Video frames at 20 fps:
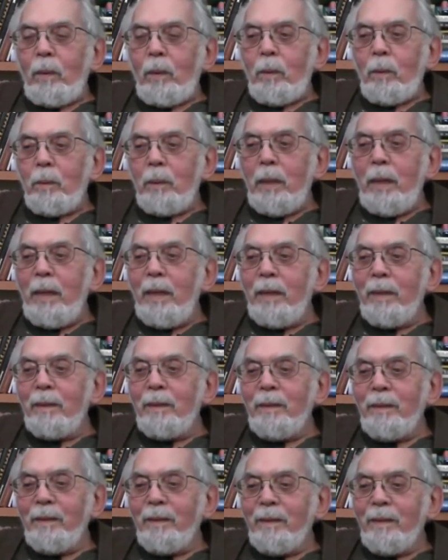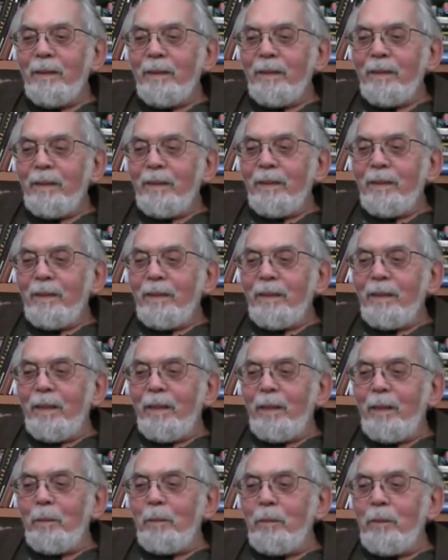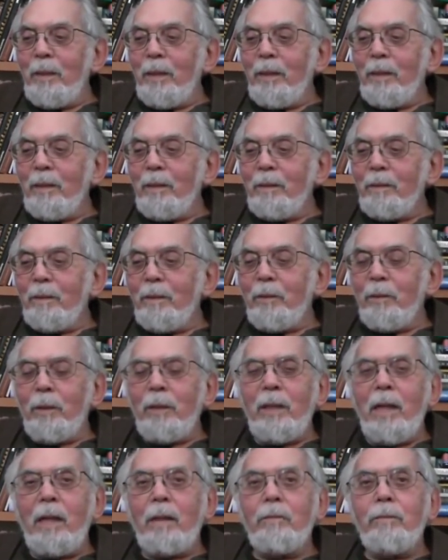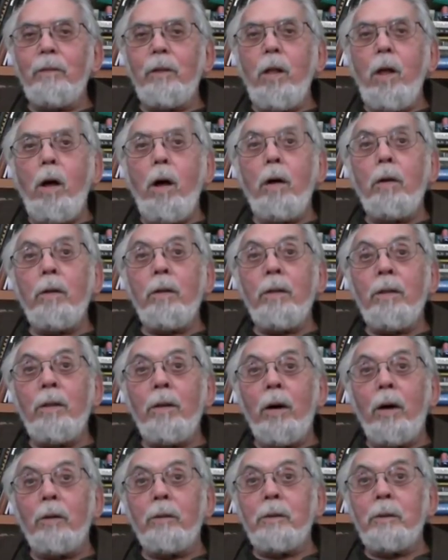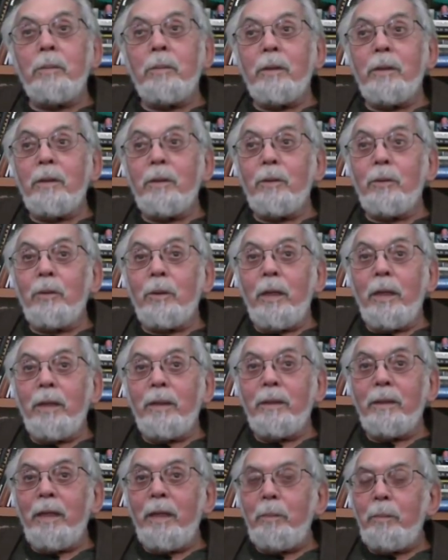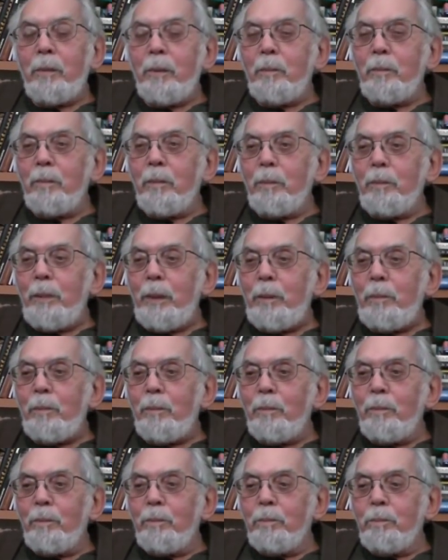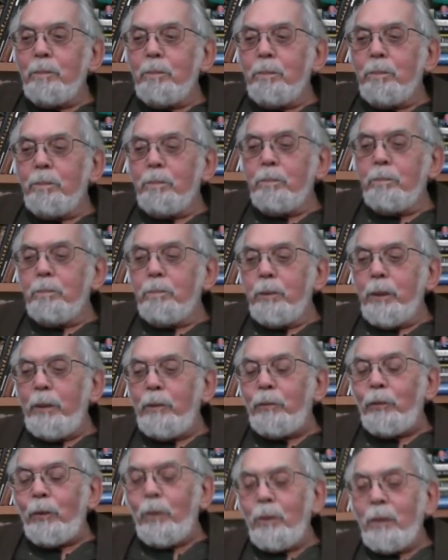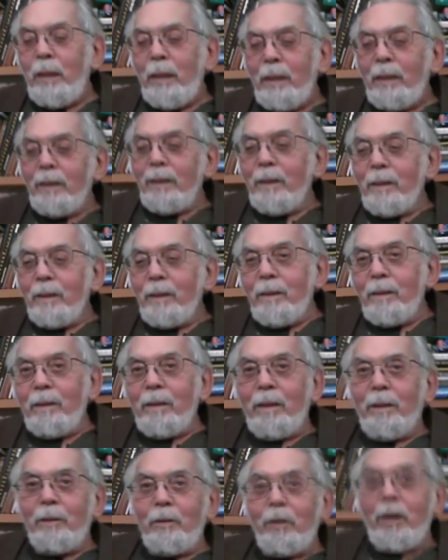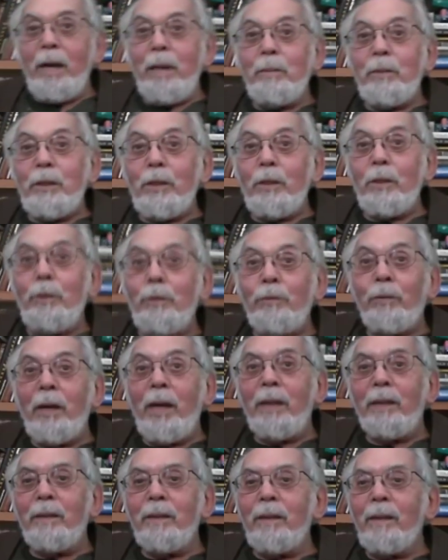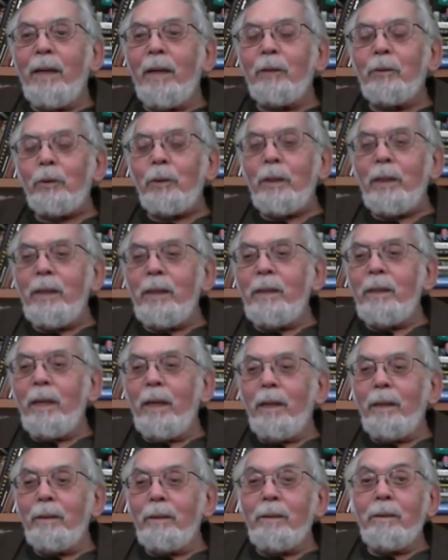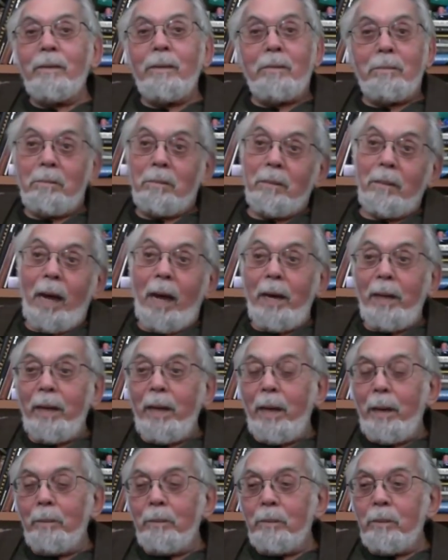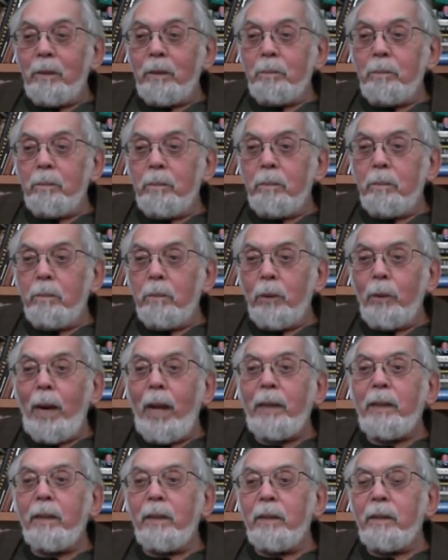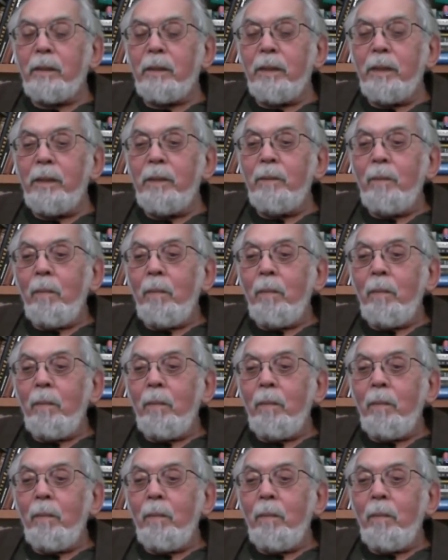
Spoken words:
Well, there are a lot of long thoughts, but to try and keep them a bit briefer, Graham is a good friend, actually, and I am miraculously,